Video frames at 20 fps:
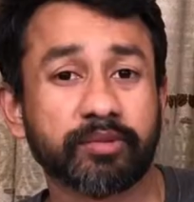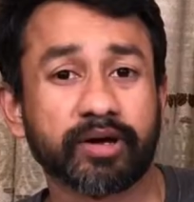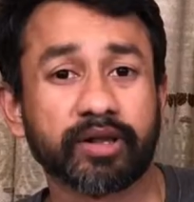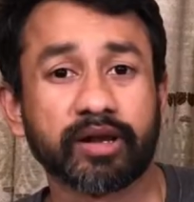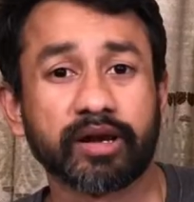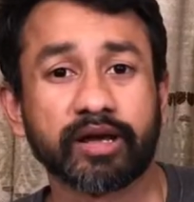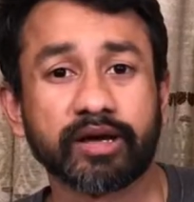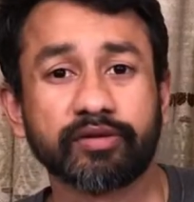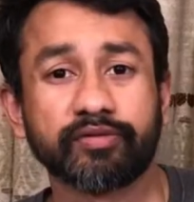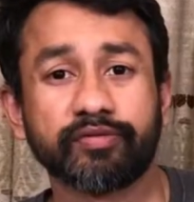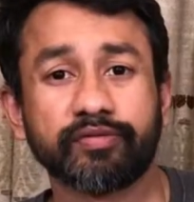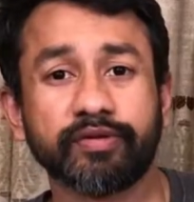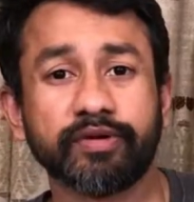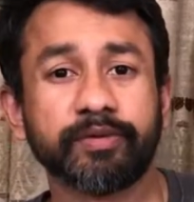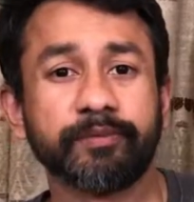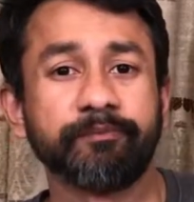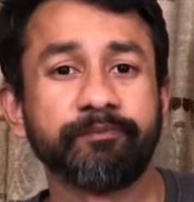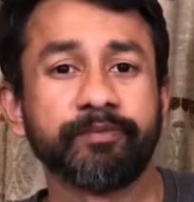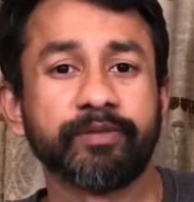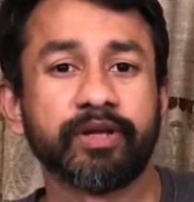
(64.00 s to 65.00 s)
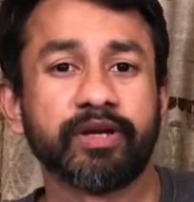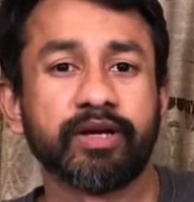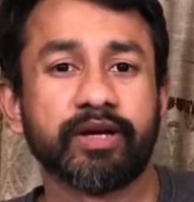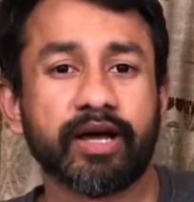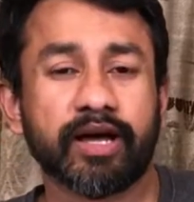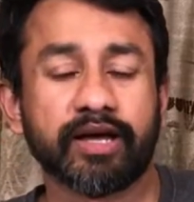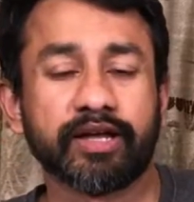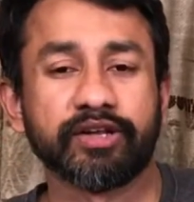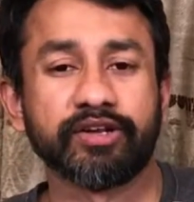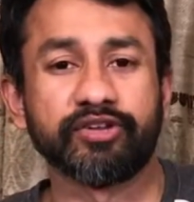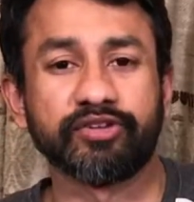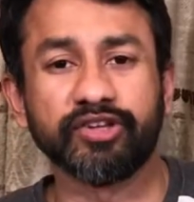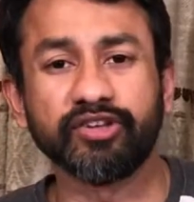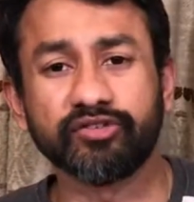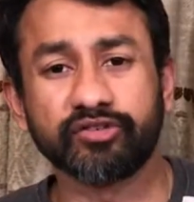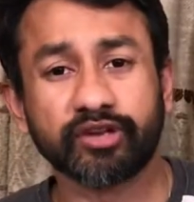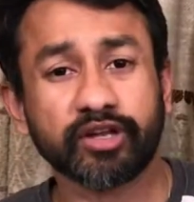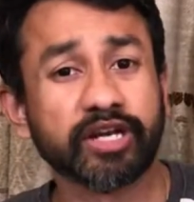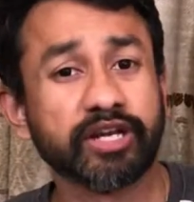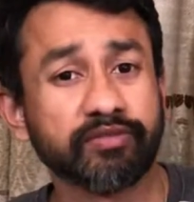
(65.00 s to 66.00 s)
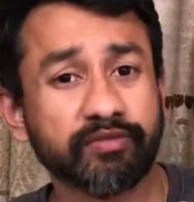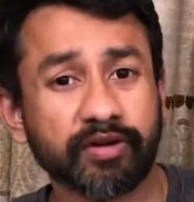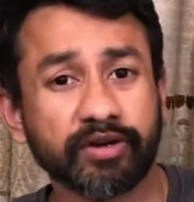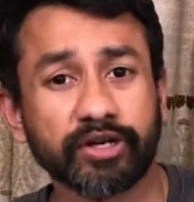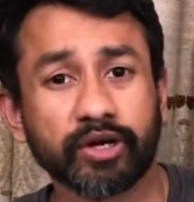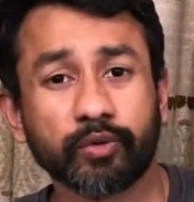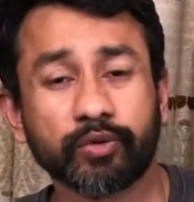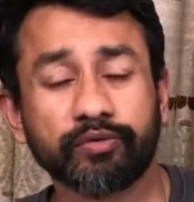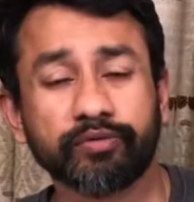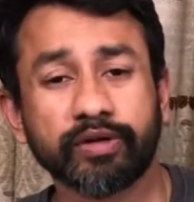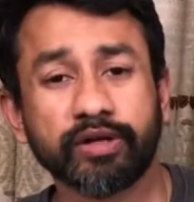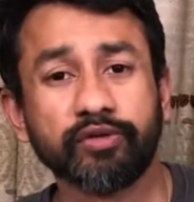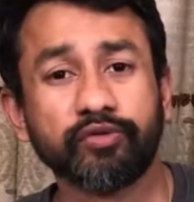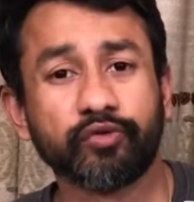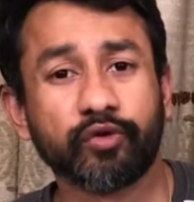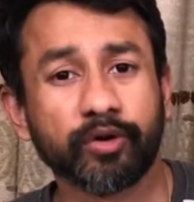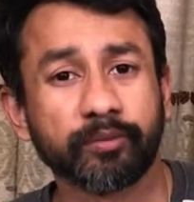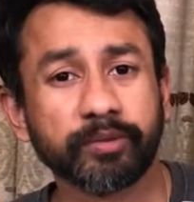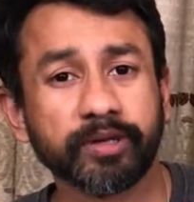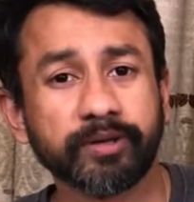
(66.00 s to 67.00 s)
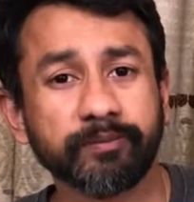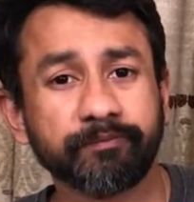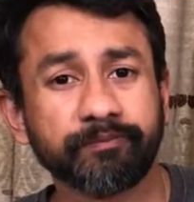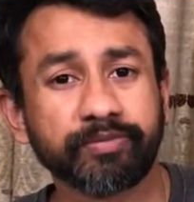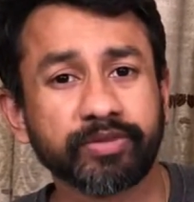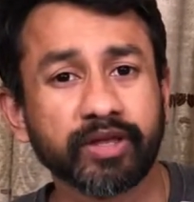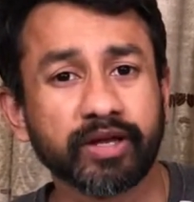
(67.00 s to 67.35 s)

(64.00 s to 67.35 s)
my life. And things really went out well for me.